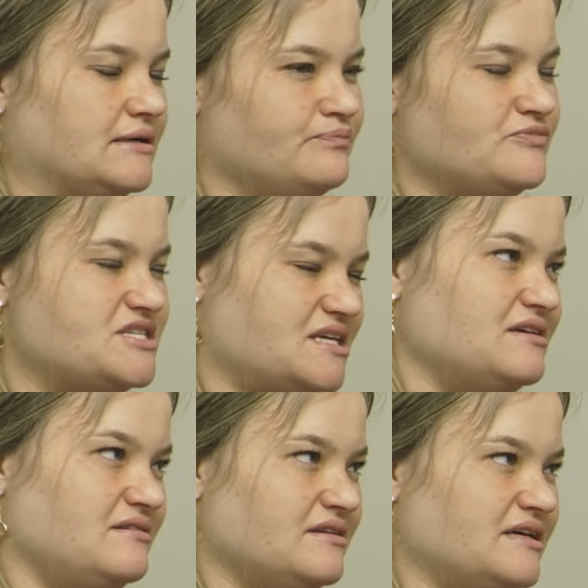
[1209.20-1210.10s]

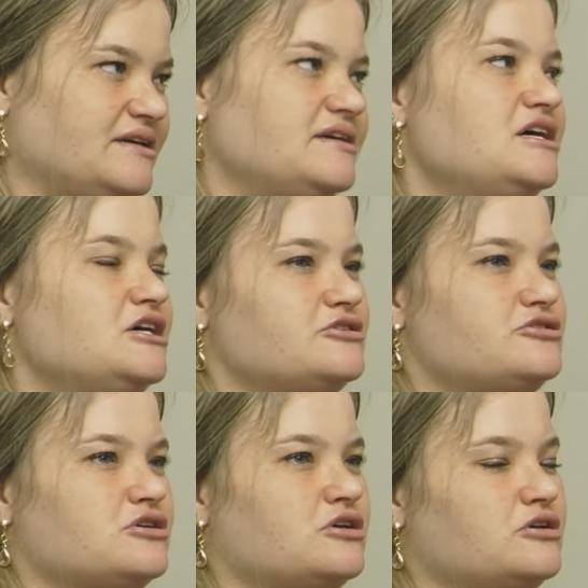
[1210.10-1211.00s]
skin there.
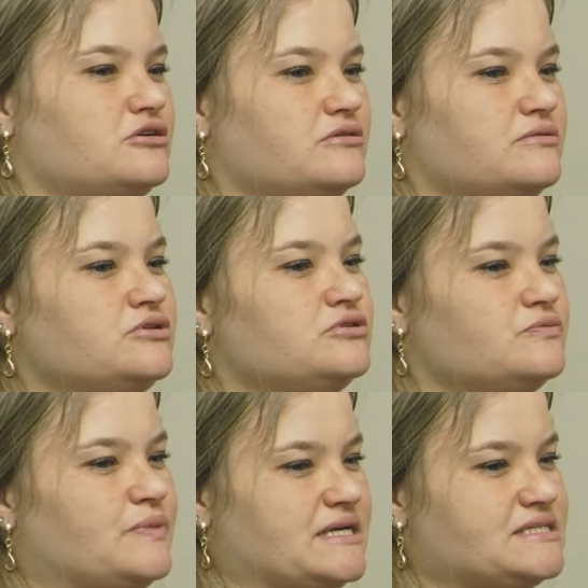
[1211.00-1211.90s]
So
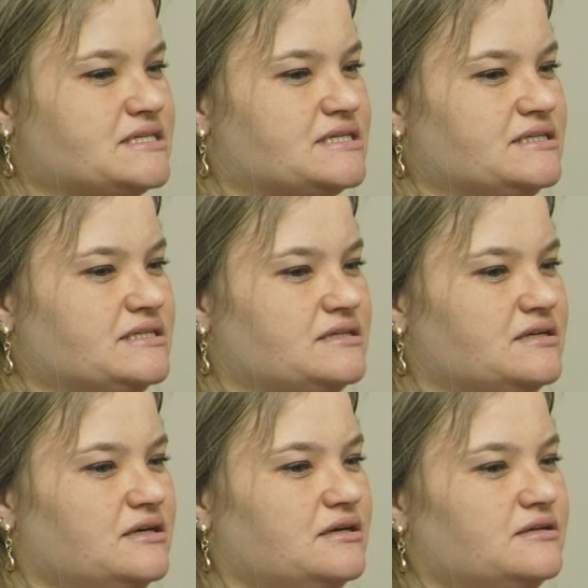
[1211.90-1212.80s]
you
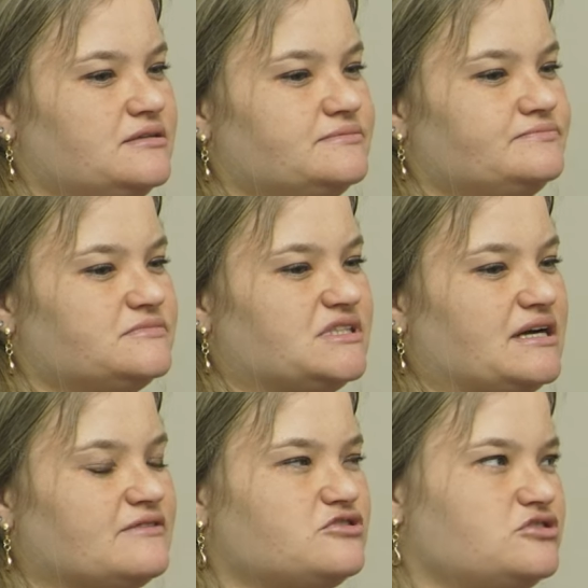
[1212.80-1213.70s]
basically
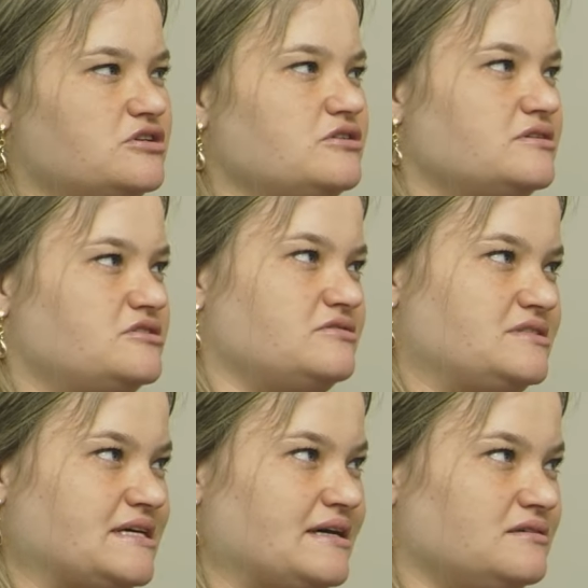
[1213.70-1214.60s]
have to secure it to
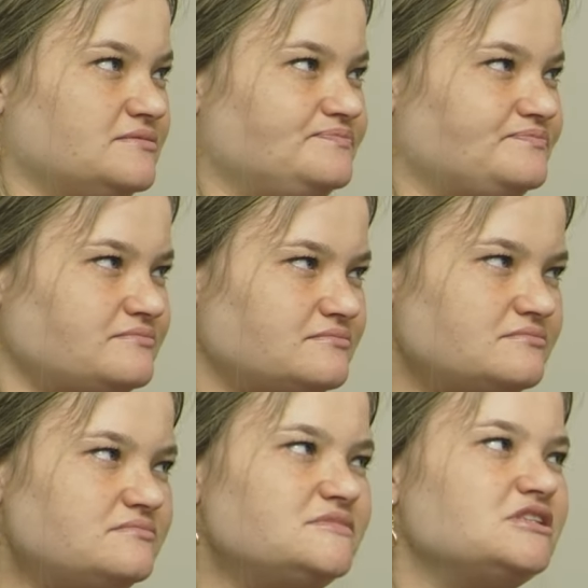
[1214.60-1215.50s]
the tail.
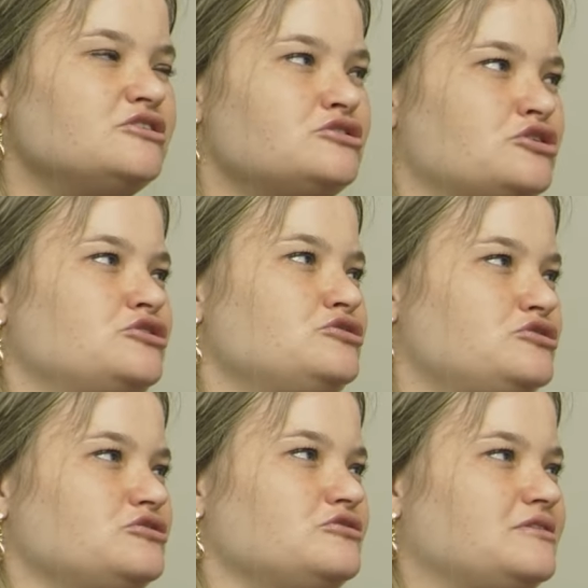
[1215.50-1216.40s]
So you
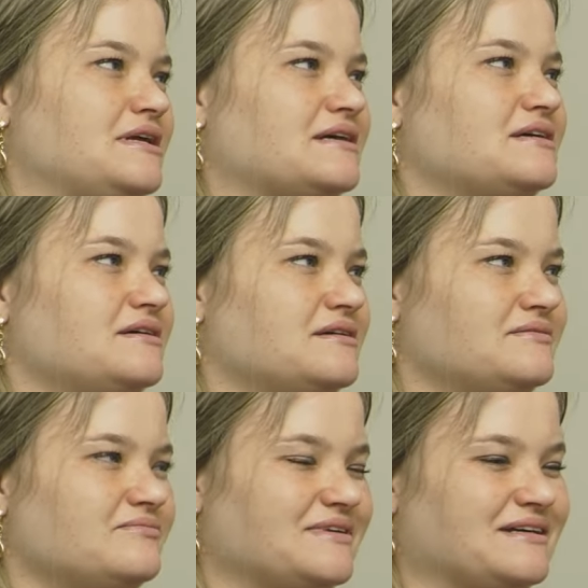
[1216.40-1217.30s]
do
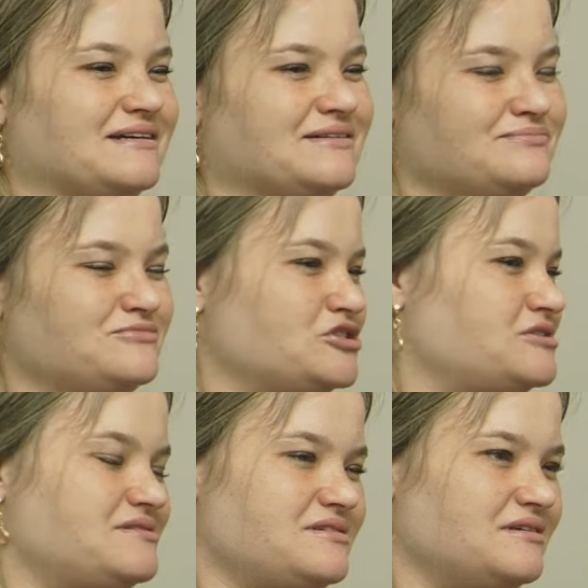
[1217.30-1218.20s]

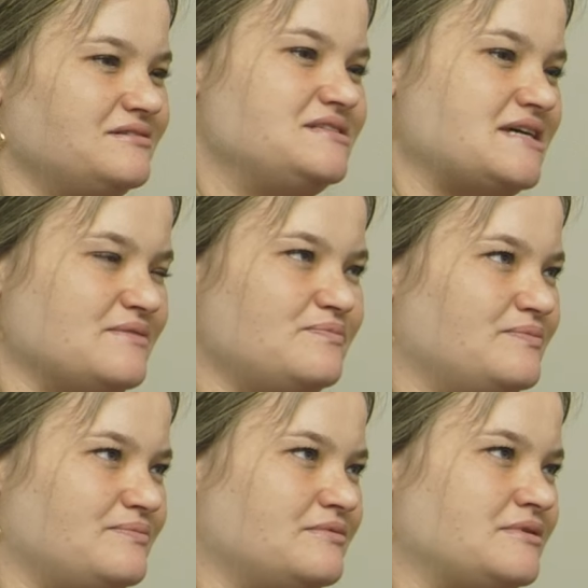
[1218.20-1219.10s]
just tape
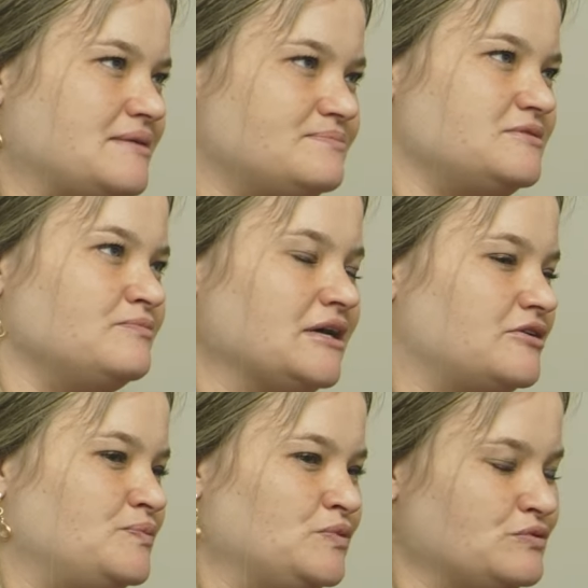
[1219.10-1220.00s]
wrapped,
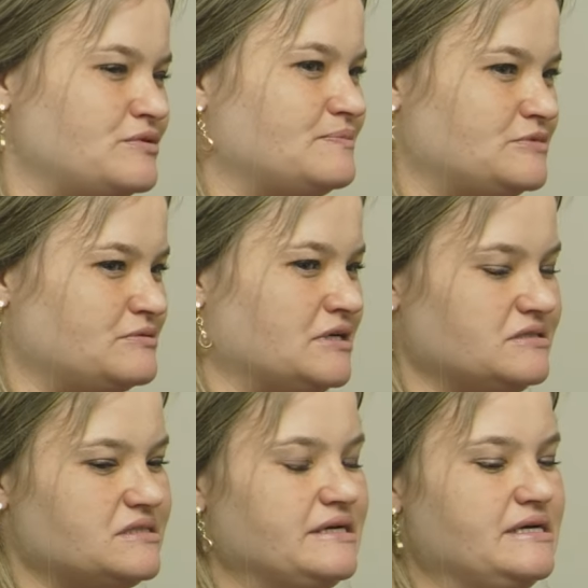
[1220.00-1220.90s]
micropore wrapped
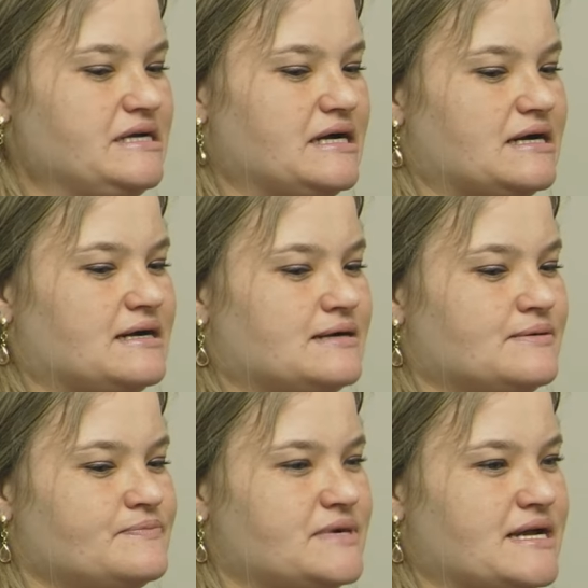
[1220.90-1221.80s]
around.
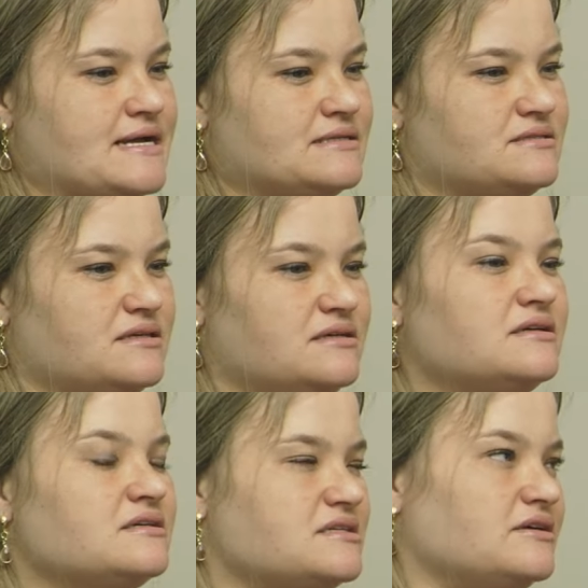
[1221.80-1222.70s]
And
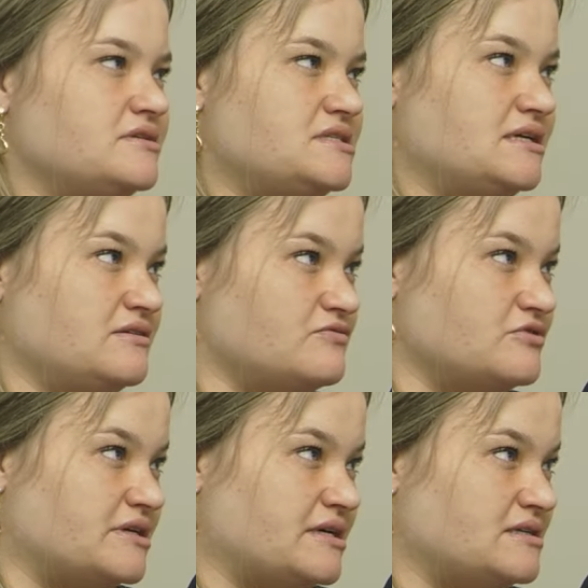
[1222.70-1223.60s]
it is irritating
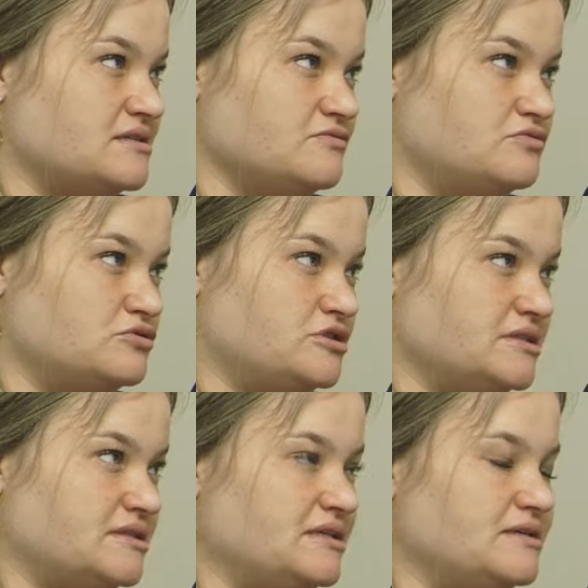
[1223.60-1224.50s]
for the cat, unfortunately,